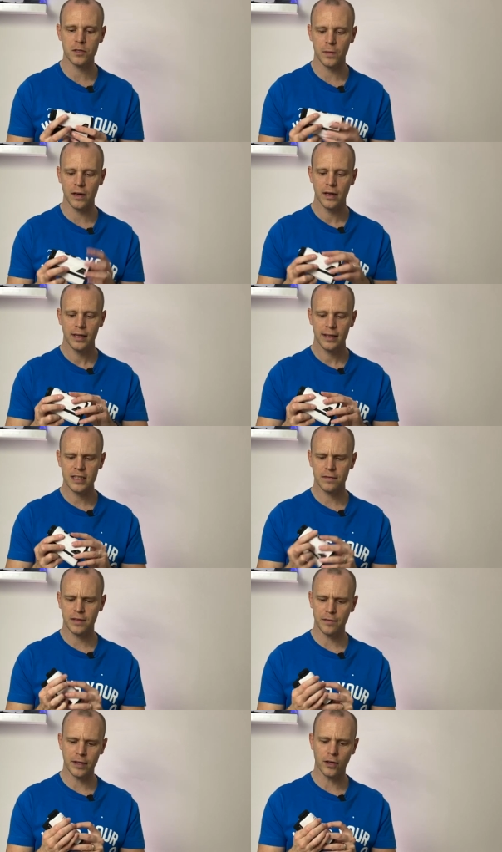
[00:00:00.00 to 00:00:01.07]
but these have
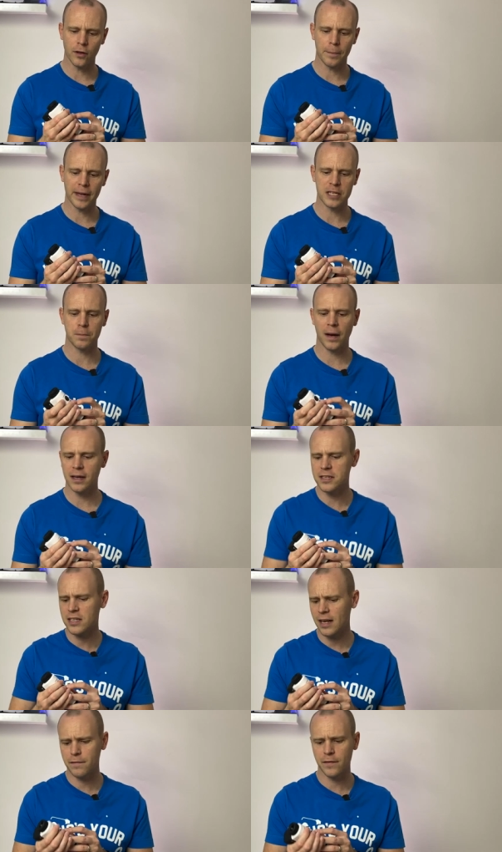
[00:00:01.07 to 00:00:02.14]
definitely got the biggest buttons
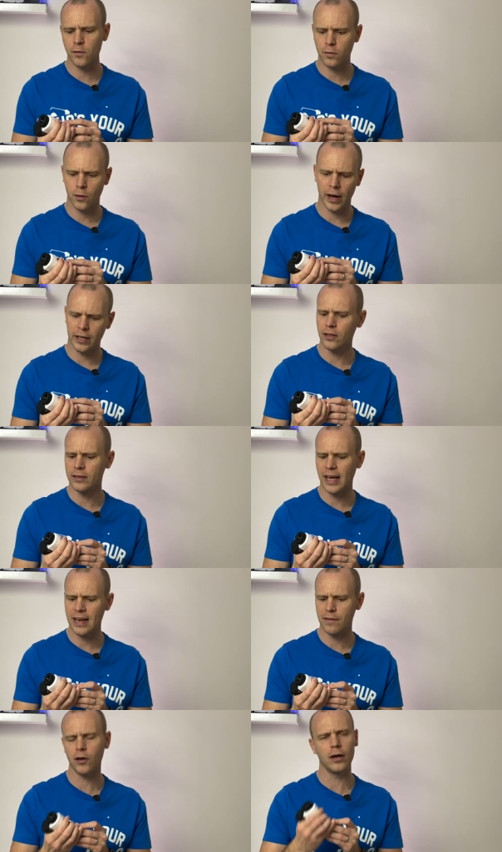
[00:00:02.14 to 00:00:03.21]
and they feel quite good there.
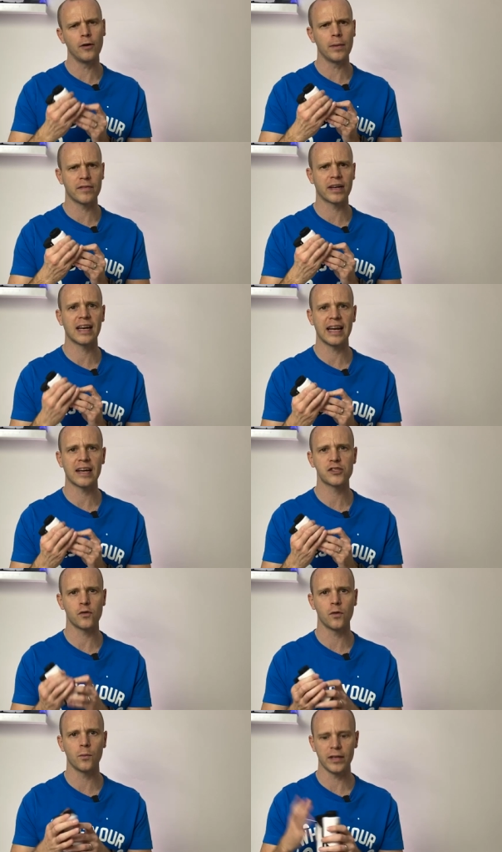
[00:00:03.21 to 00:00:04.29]
They've got a little bit of a click
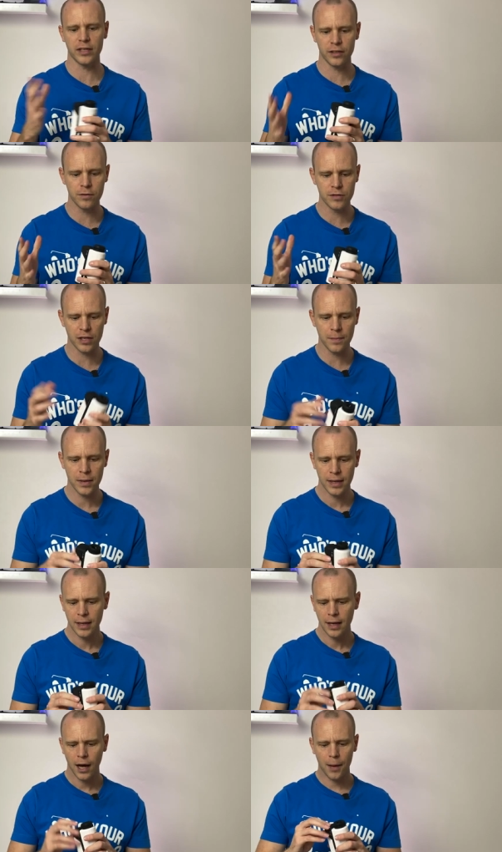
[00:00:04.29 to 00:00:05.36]
to them when you use them.
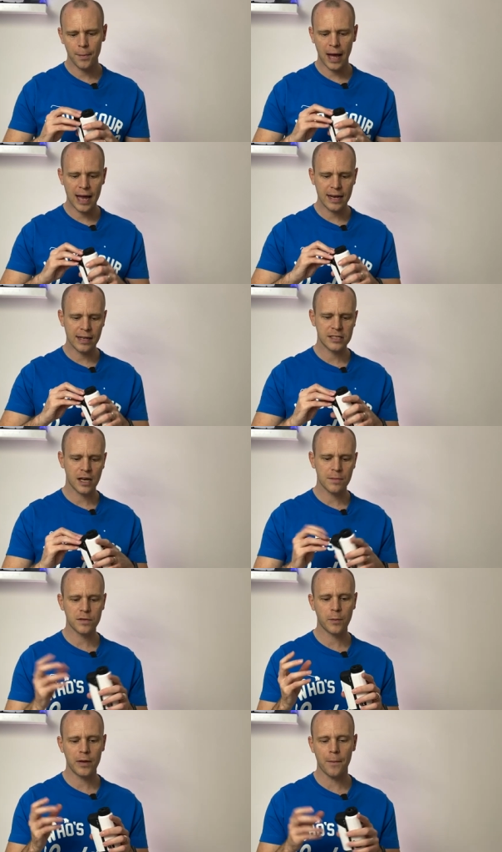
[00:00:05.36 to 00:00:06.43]
Um, and in terms
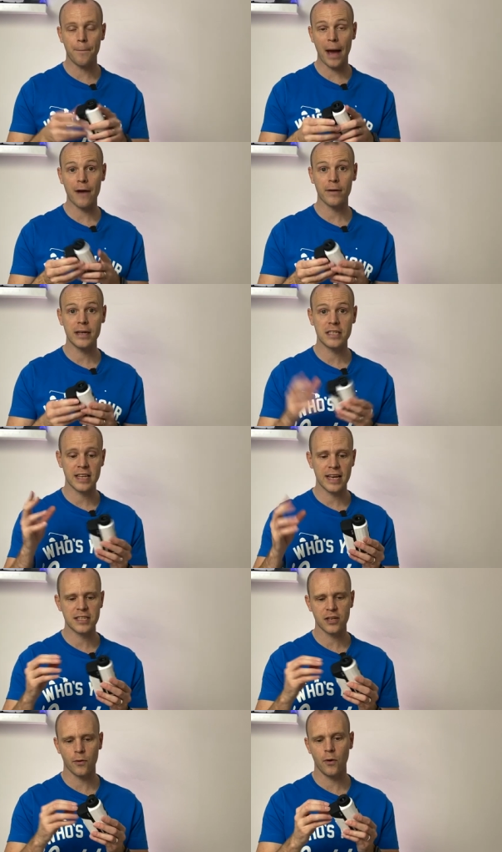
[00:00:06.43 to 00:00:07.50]
of where the battery
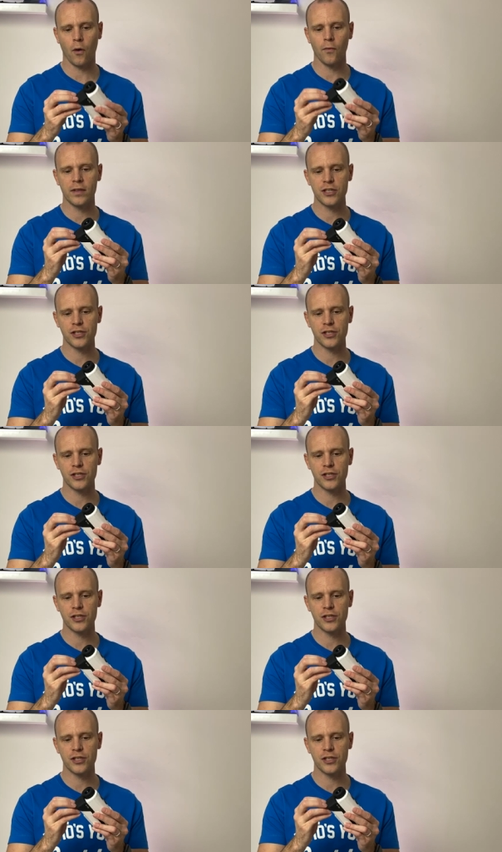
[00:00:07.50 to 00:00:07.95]
sits, so on this